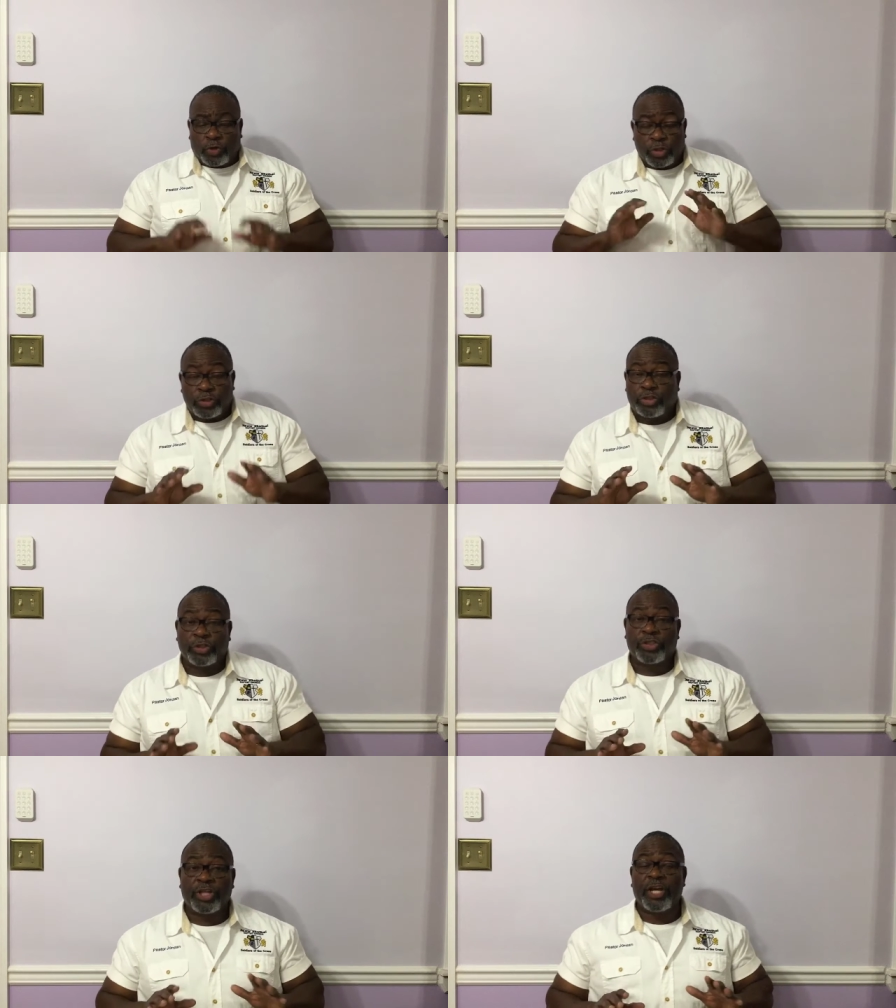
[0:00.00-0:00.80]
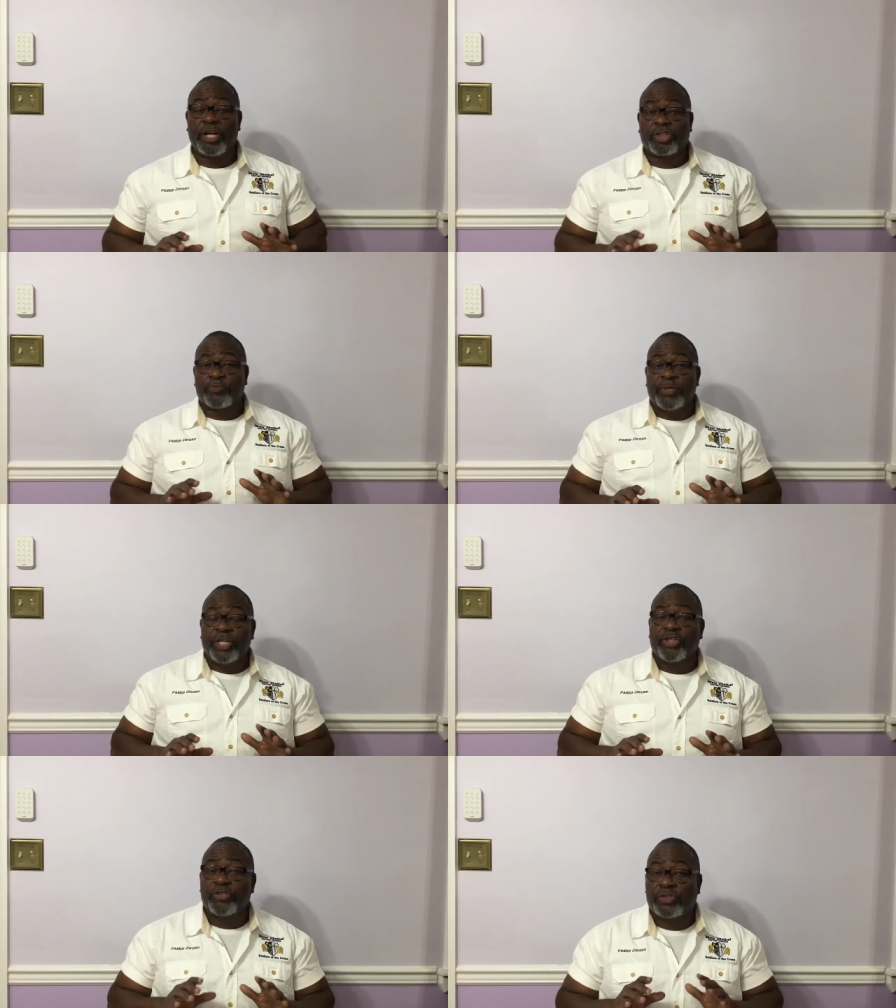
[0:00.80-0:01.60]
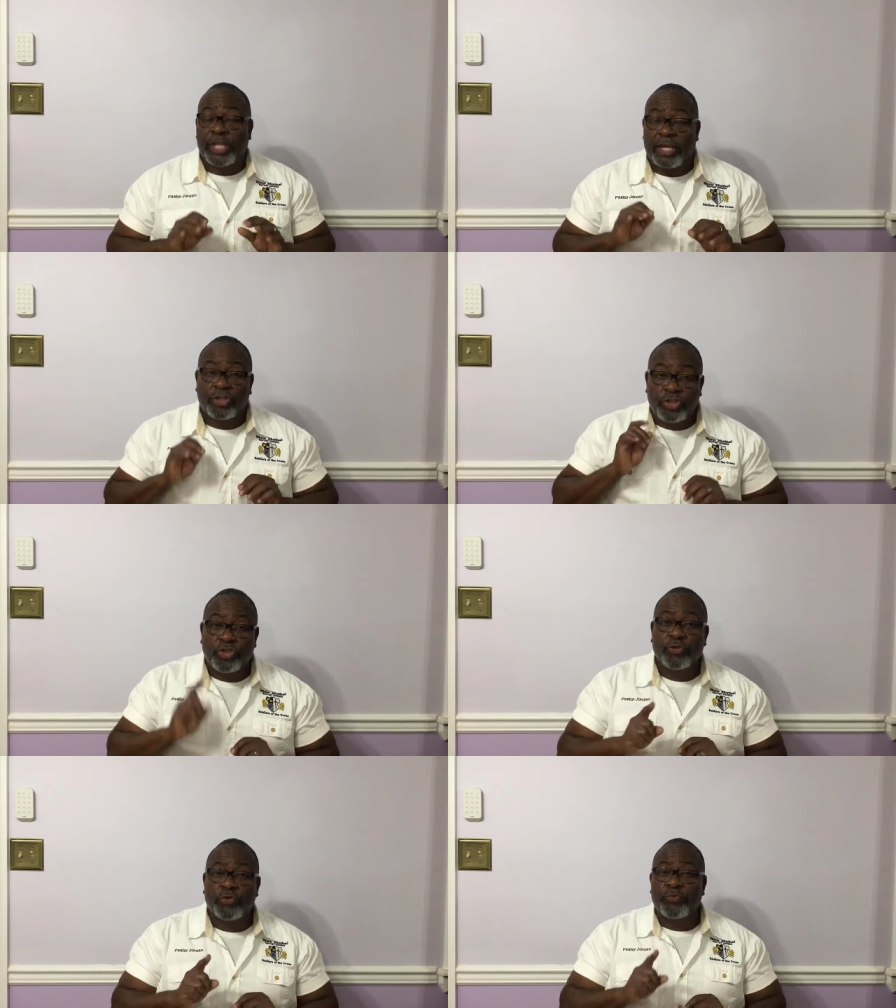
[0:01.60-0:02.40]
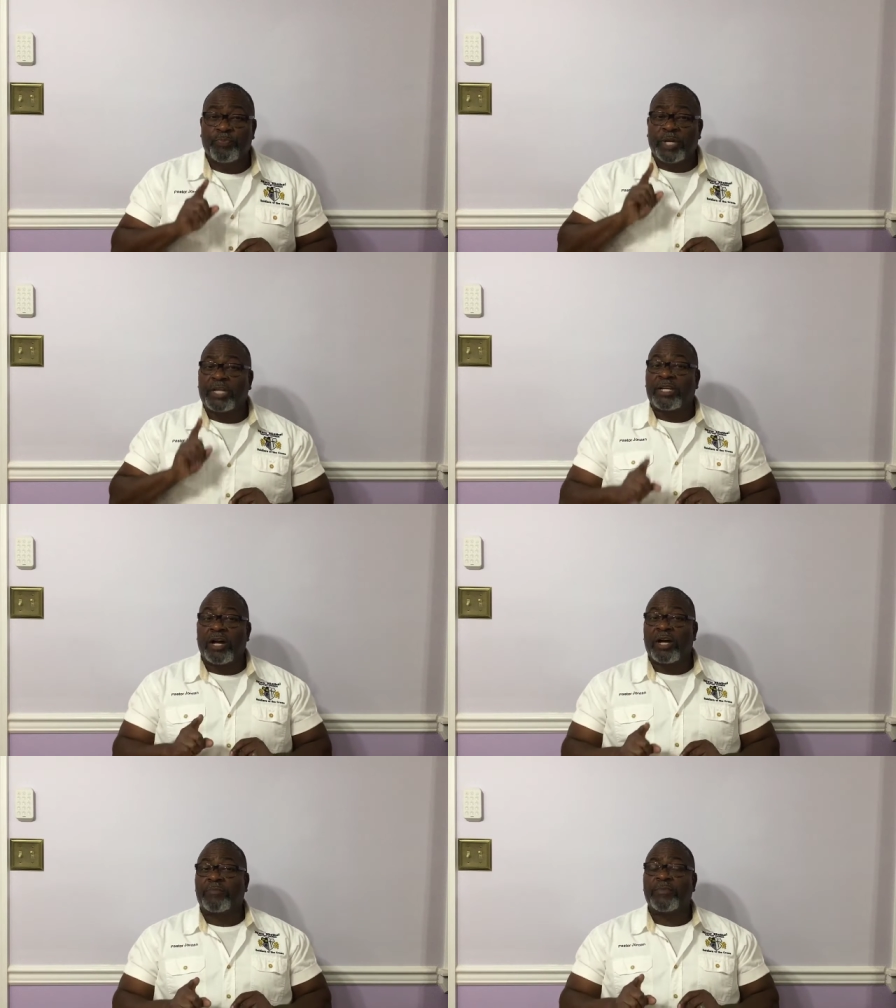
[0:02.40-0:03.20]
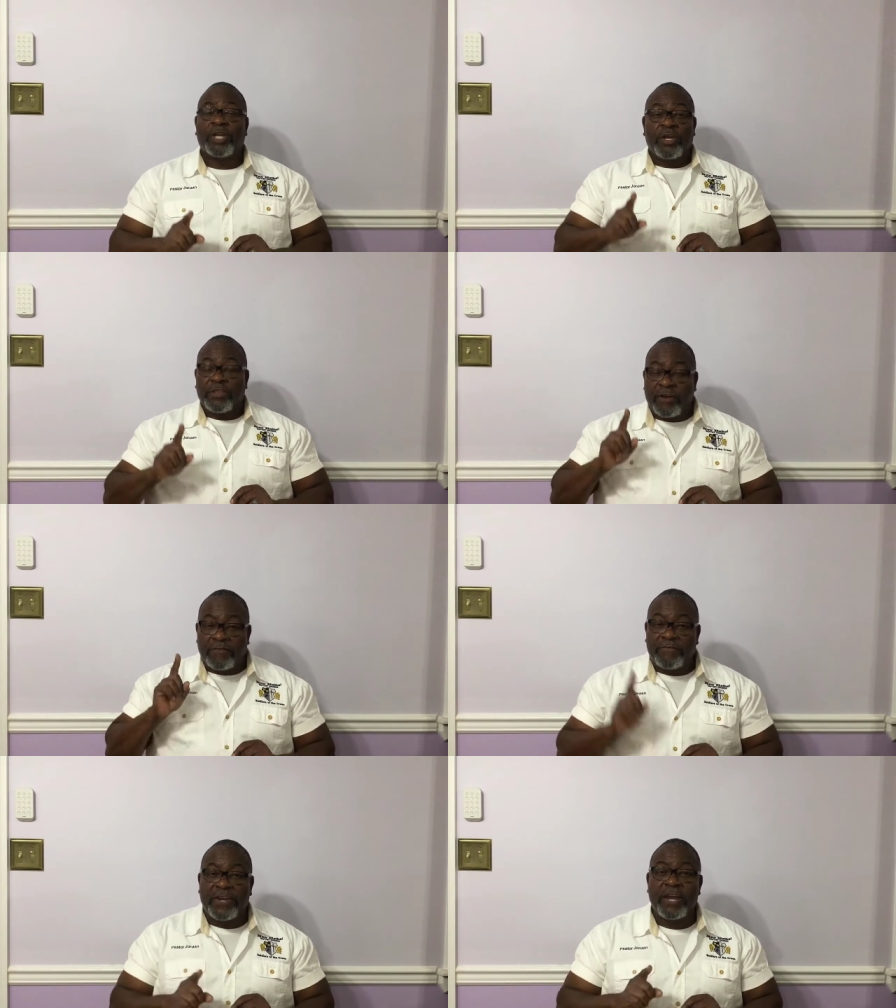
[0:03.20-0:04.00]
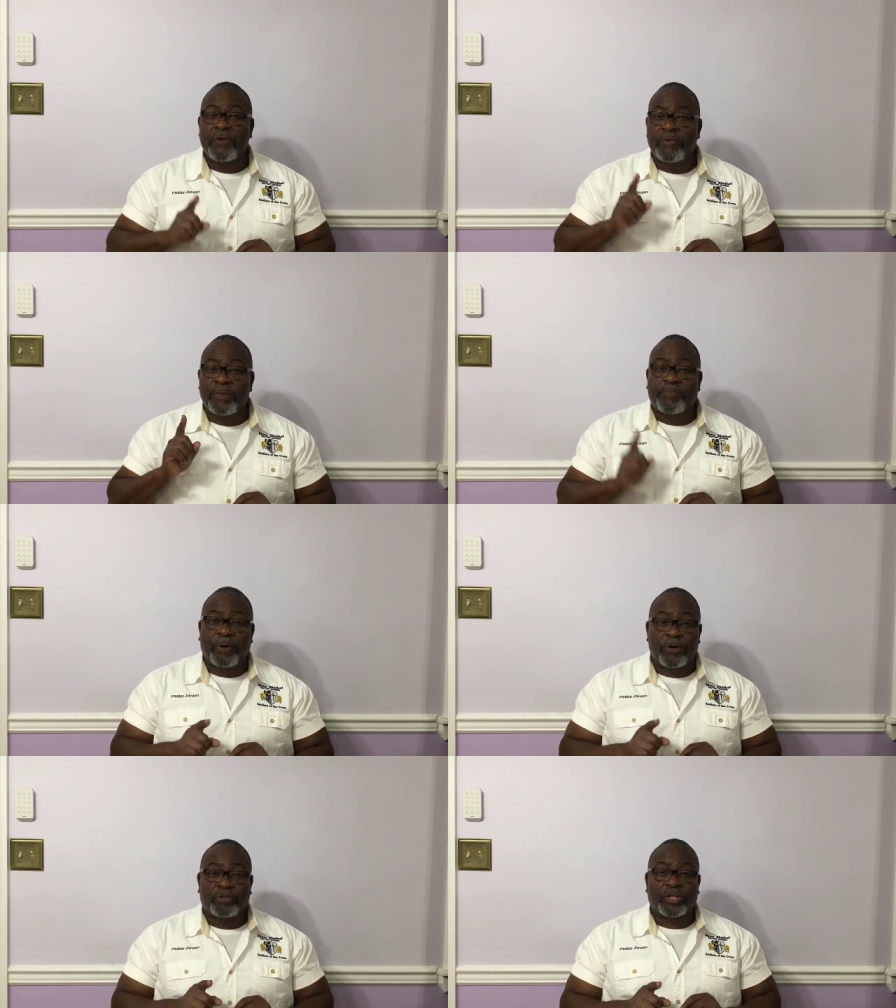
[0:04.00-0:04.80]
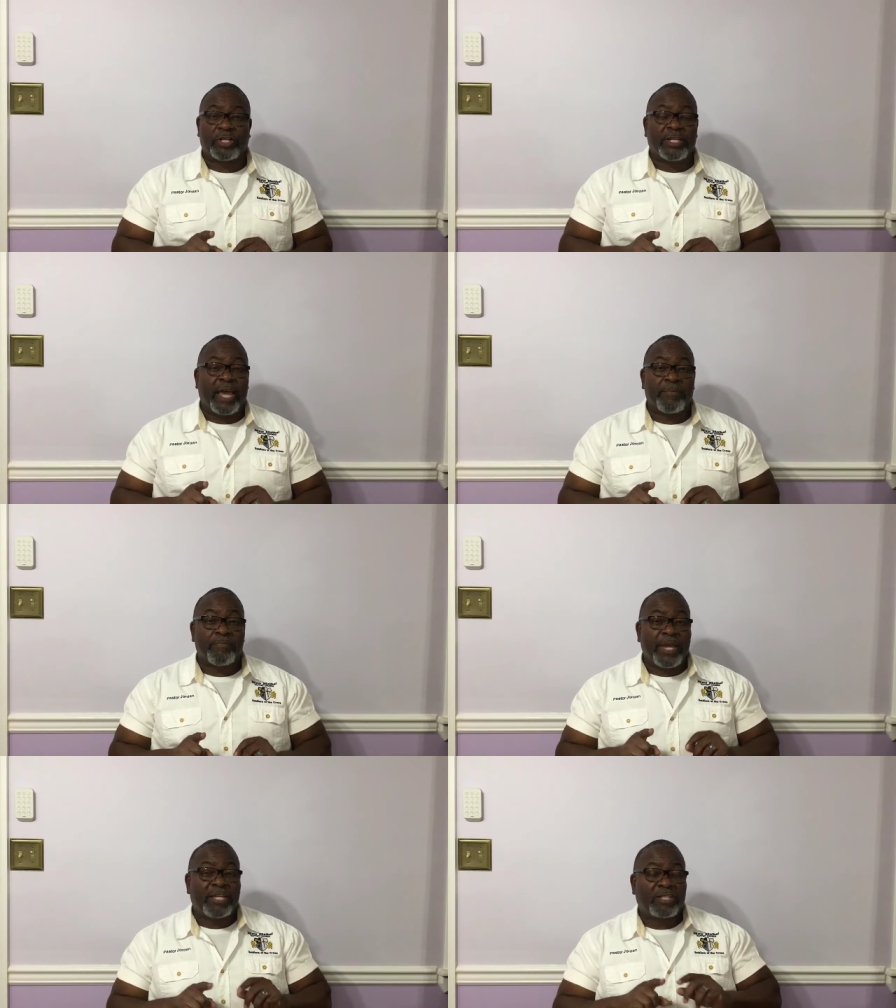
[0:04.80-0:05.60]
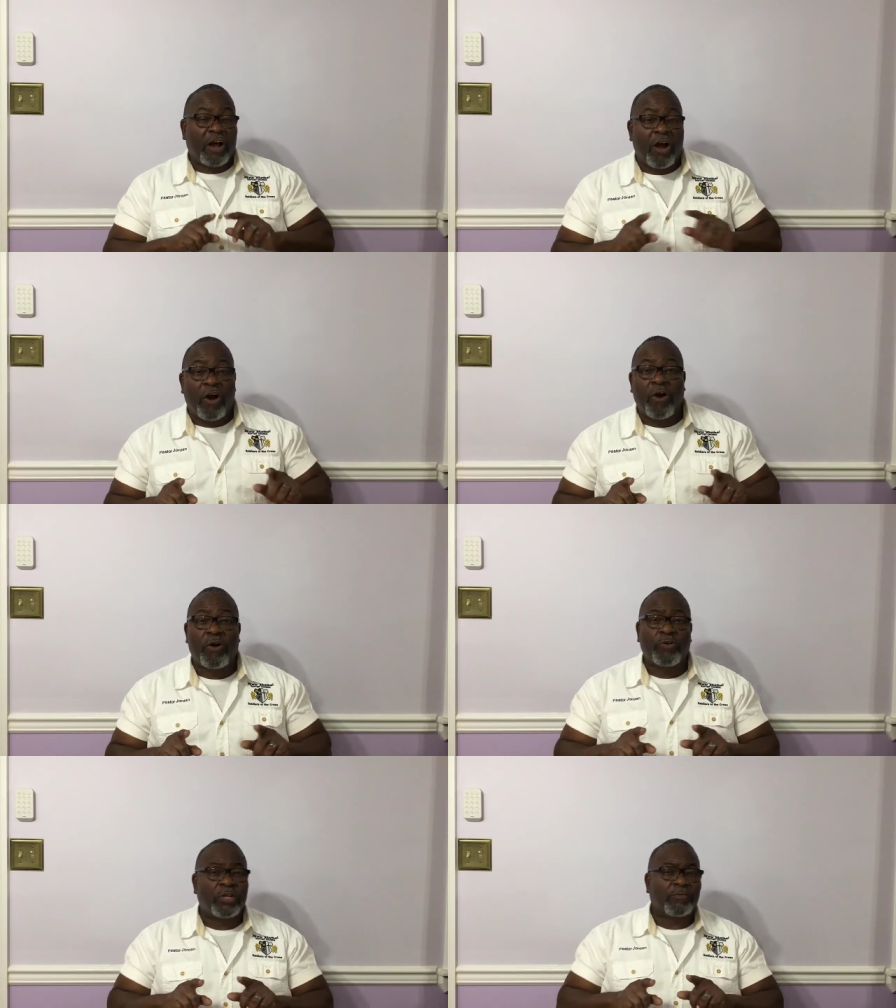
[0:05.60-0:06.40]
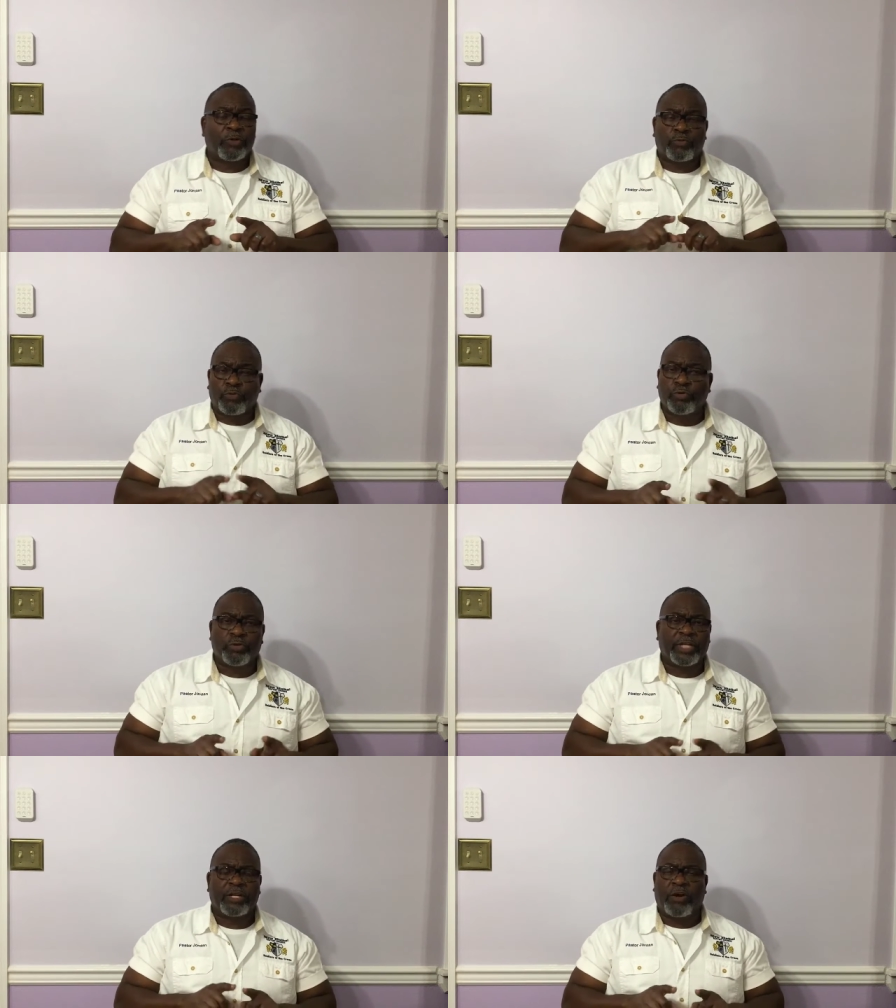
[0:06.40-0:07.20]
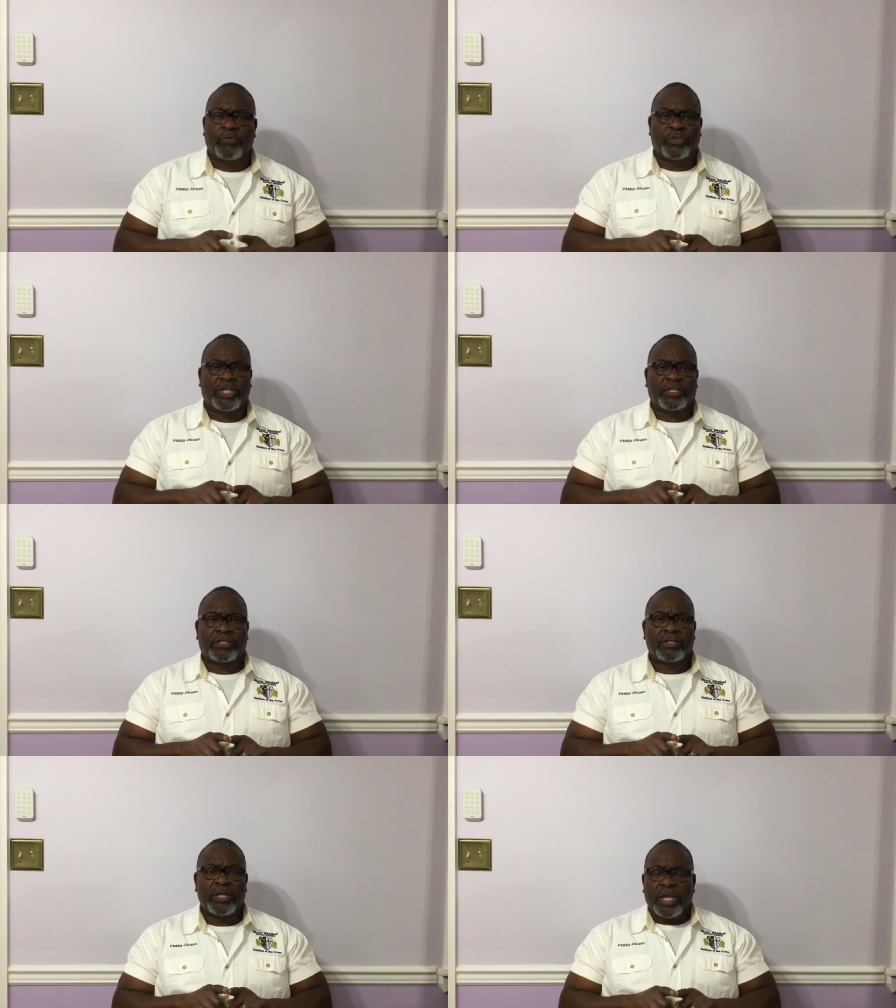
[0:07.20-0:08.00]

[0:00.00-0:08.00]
To, to judge means that you become the very person that makes all of the ruling on this.